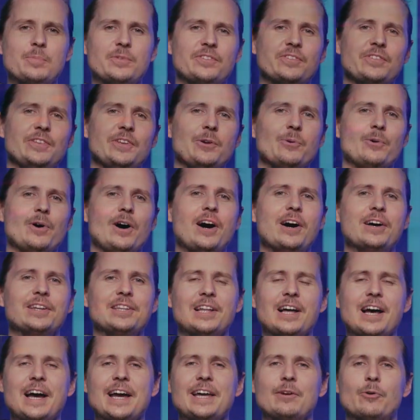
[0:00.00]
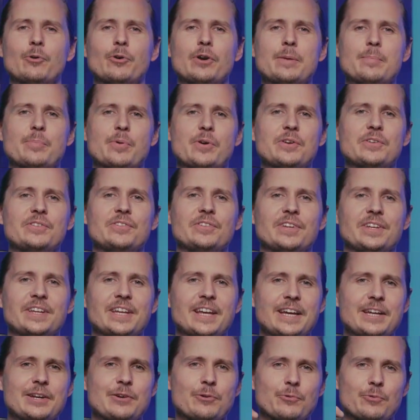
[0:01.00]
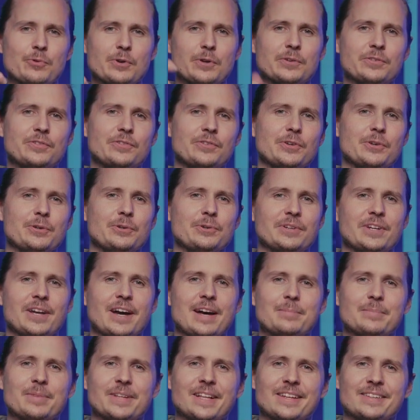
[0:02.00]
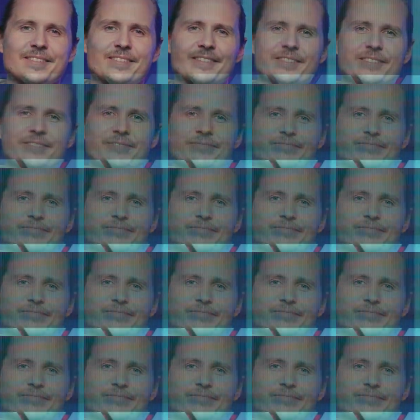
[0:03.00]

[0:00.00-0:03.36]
to see you online or in person again real soon. God bless.